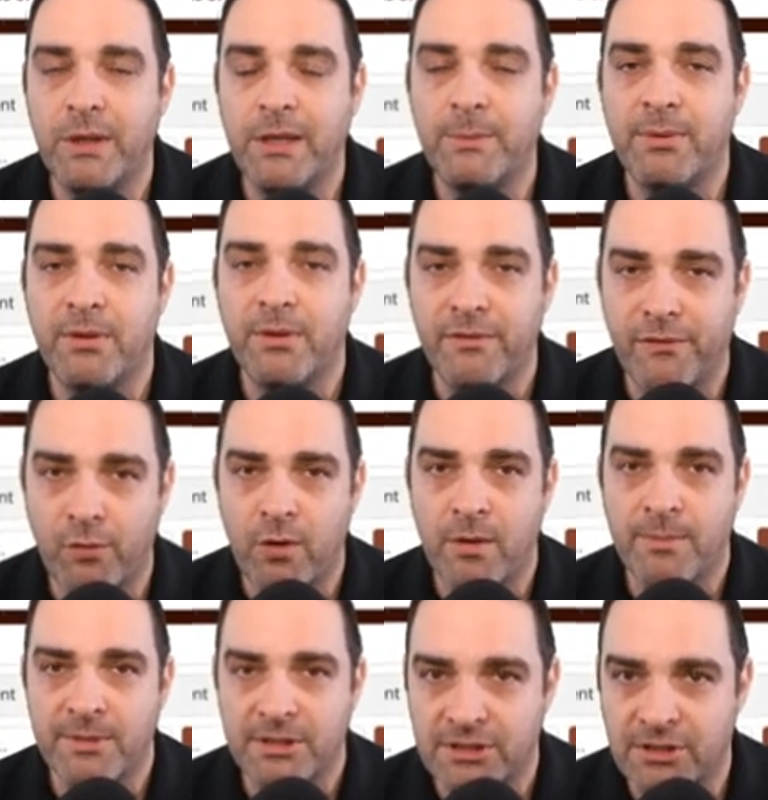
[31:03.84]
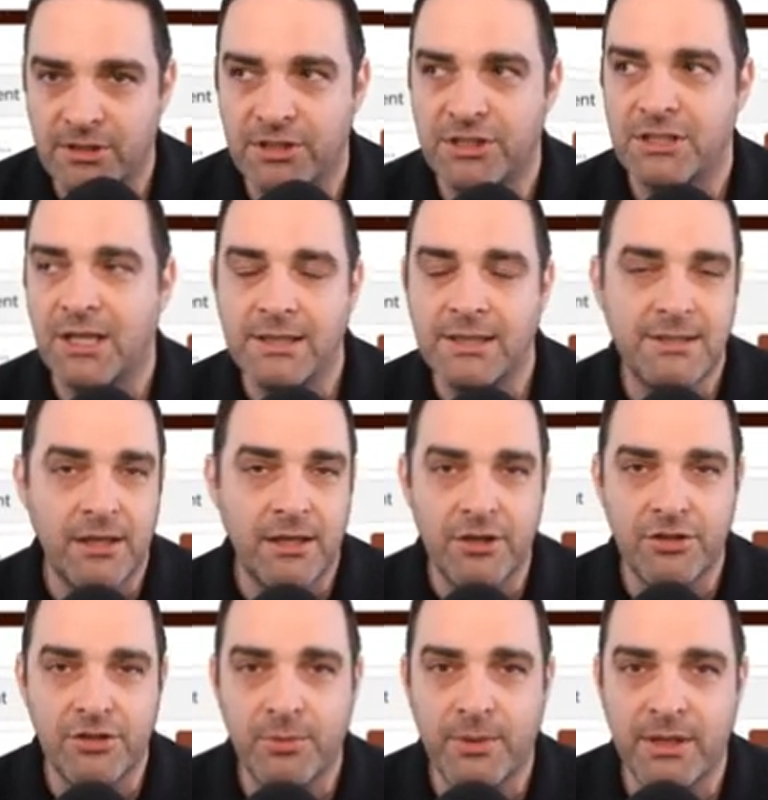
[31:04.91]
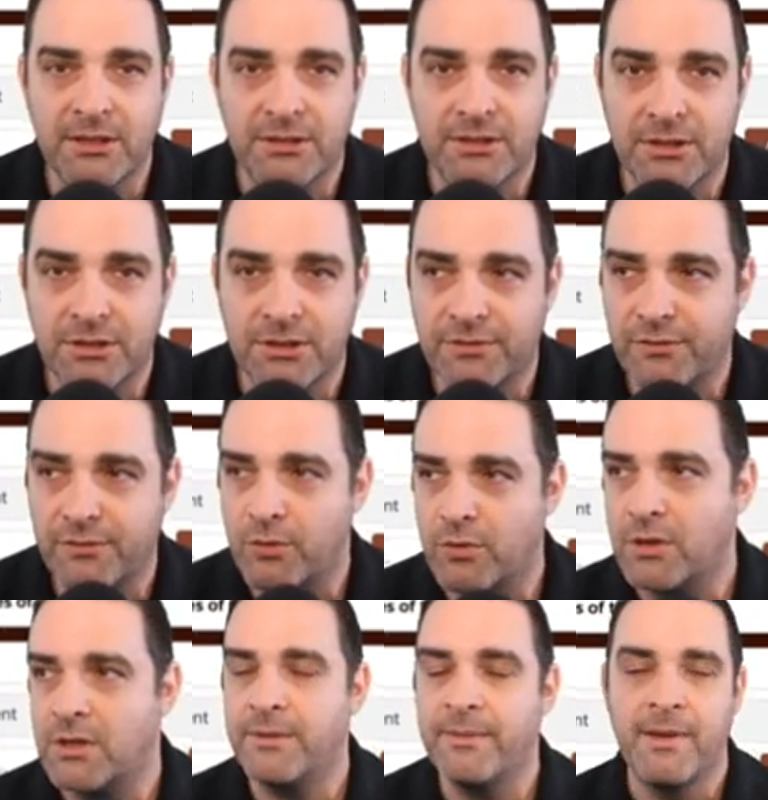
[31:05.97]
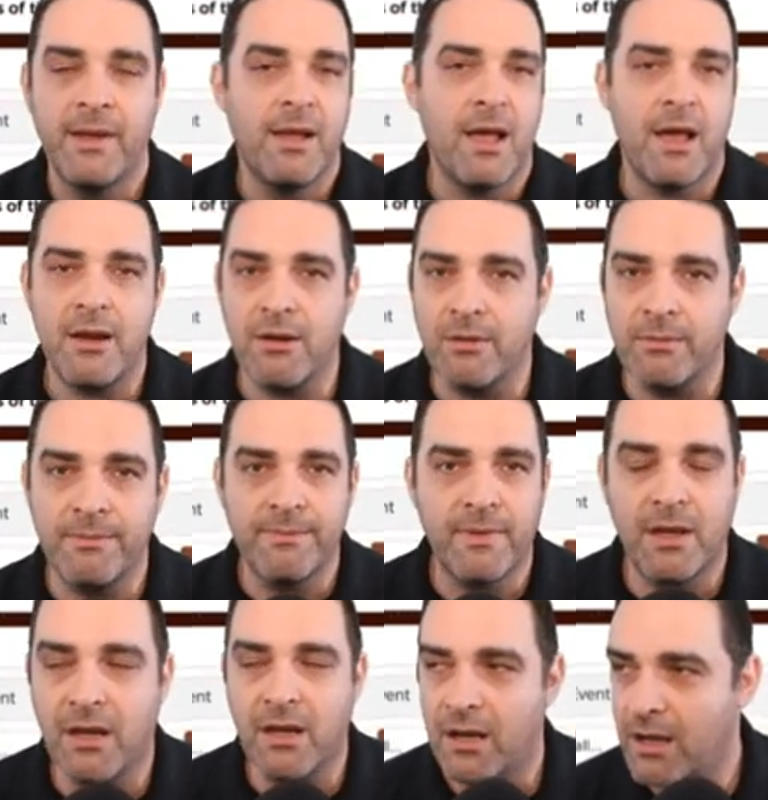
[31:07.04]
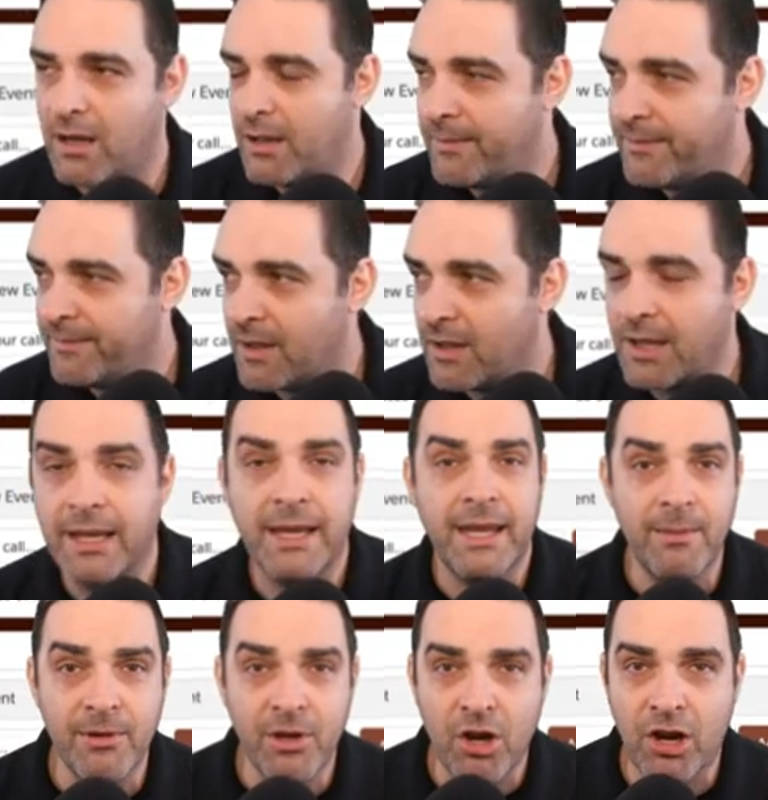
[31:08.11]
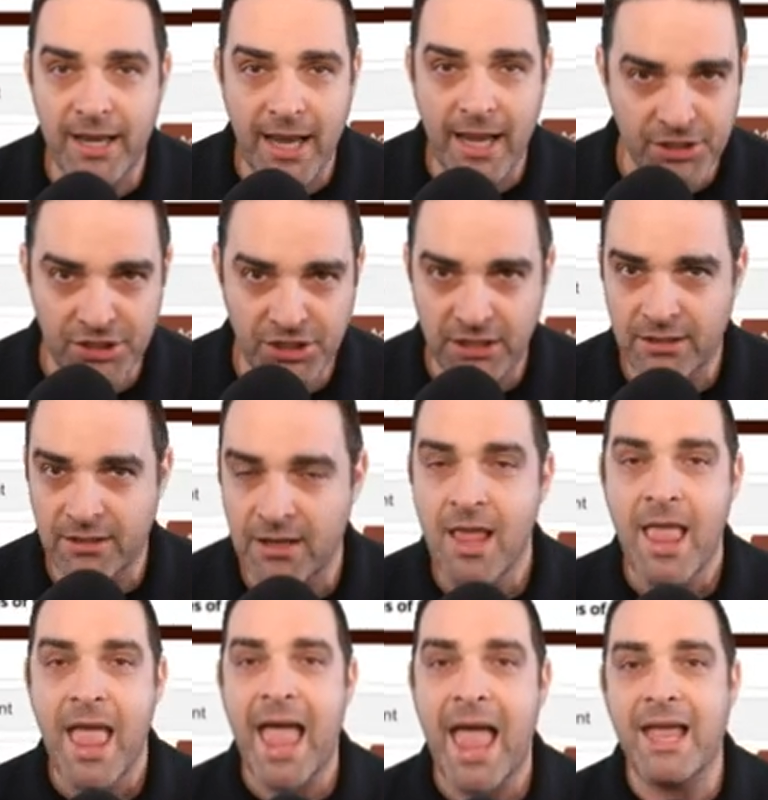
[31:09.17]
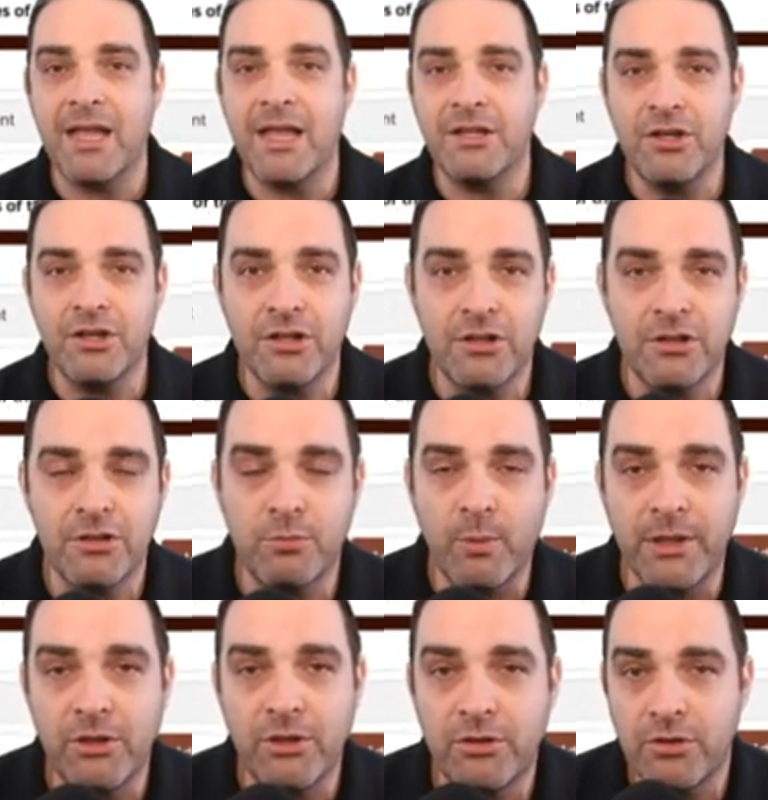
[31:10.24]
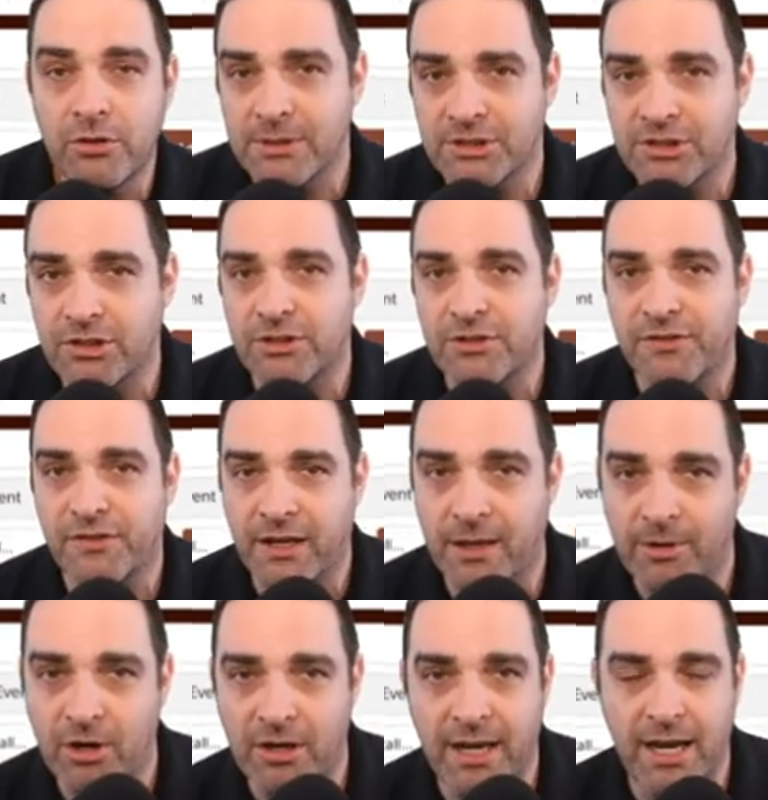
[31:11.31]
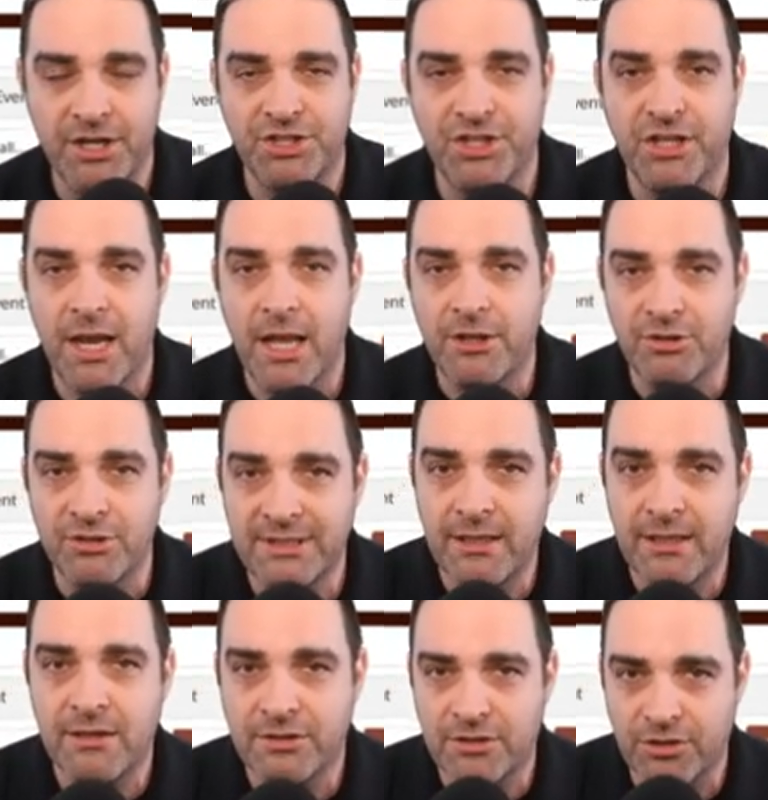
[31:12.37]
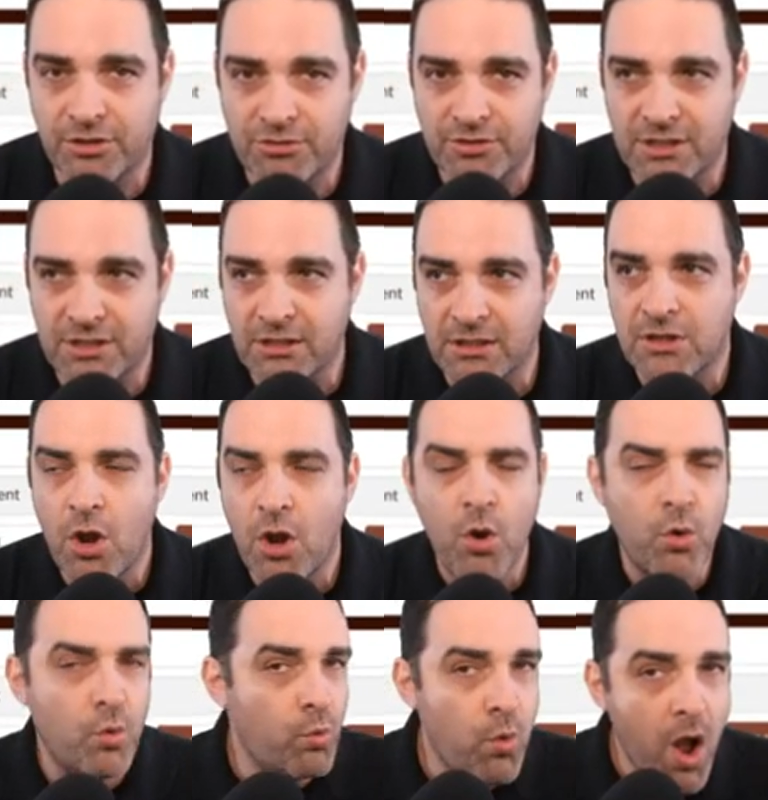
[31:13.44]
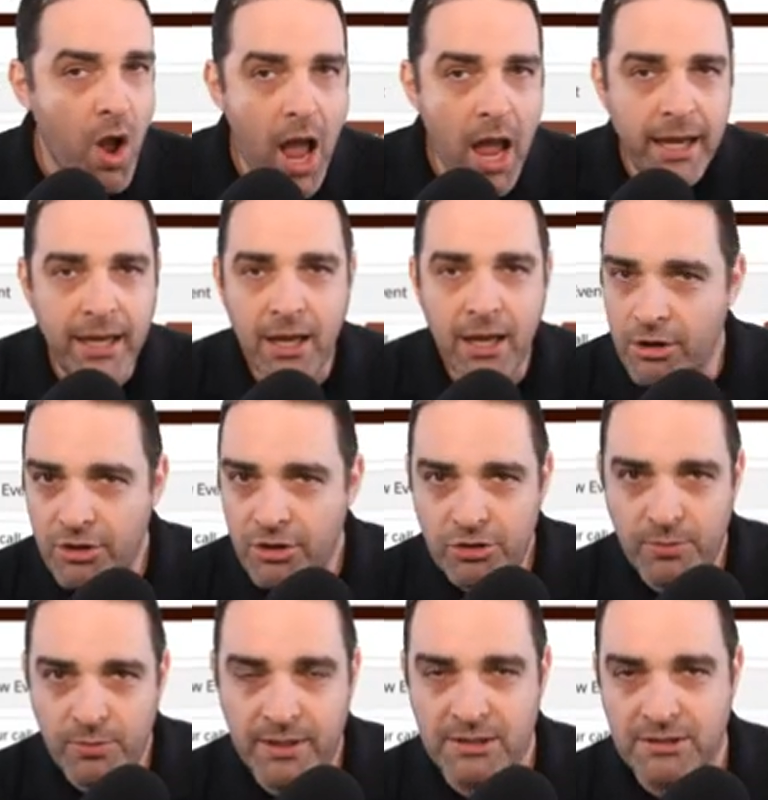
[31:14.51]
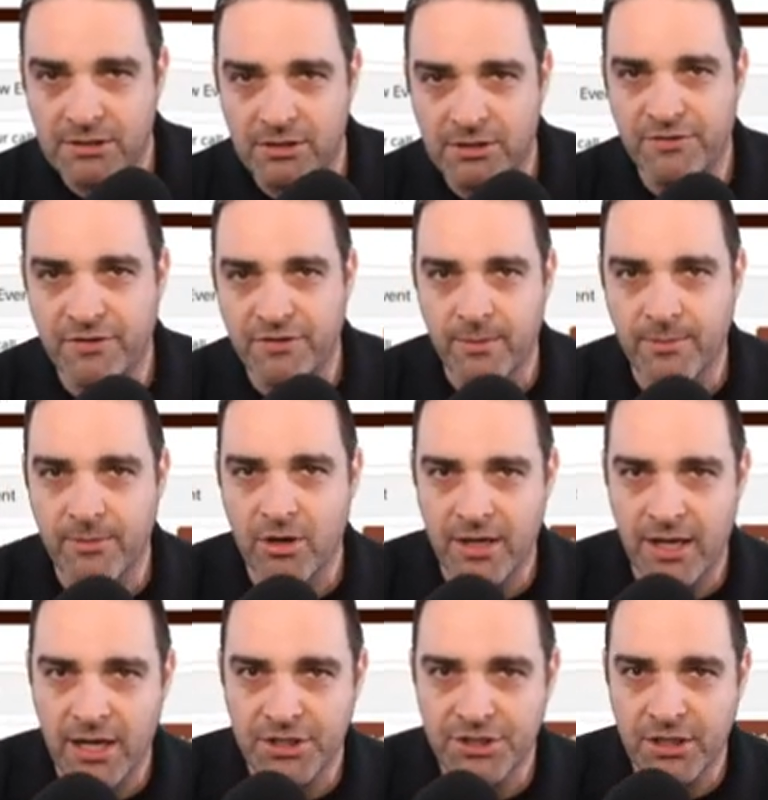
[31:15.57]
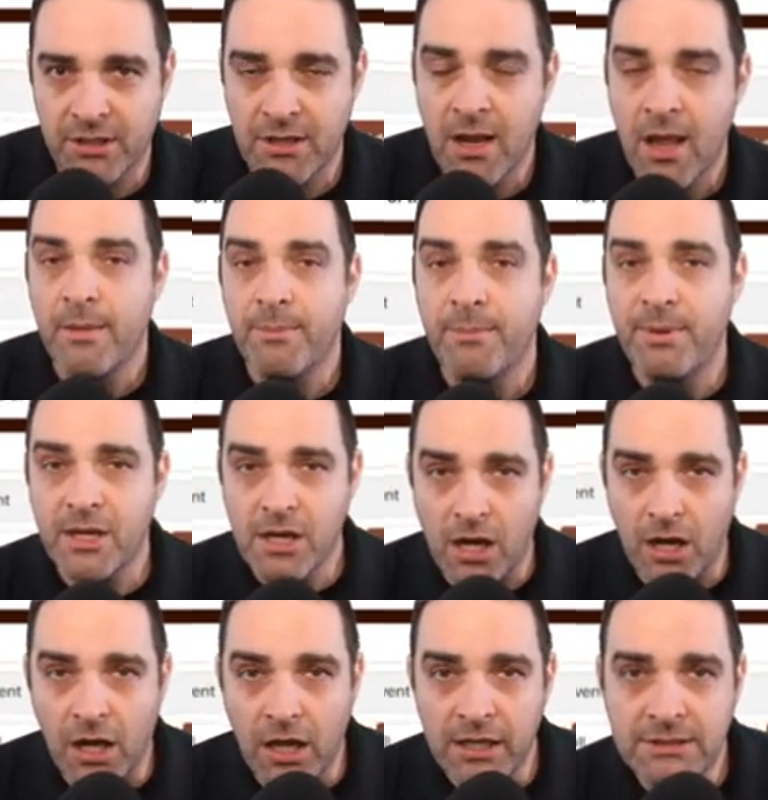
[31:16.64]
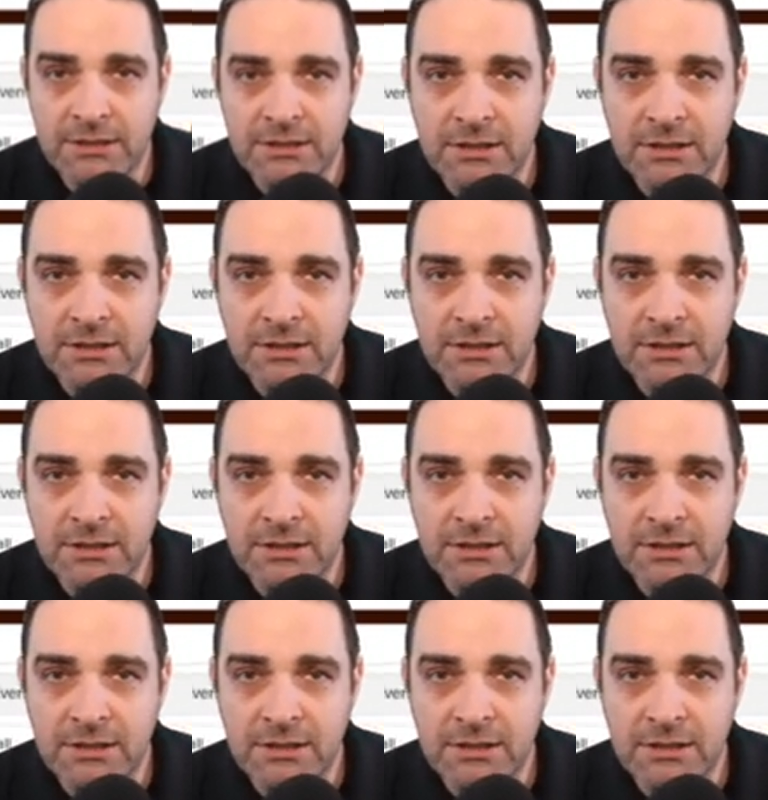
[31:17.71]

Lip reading: perform a search, let's say you're doing a search for, I don't know, Kim Kardashian, and when you do a search for Kim Kardashian and you see the search results, why are you doing a search for Kim Kardashian? Because